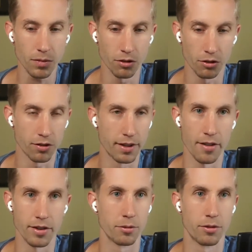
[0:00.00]
just
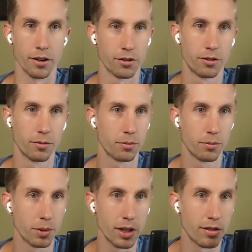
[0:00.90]
having fresh
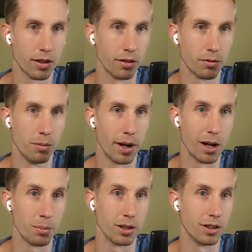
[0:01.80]
pizza might
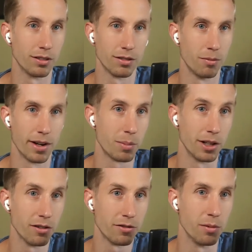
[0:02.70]
not be might not be
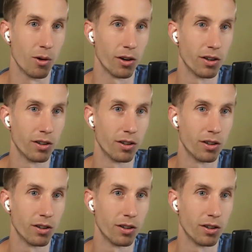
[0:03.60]
enough anymore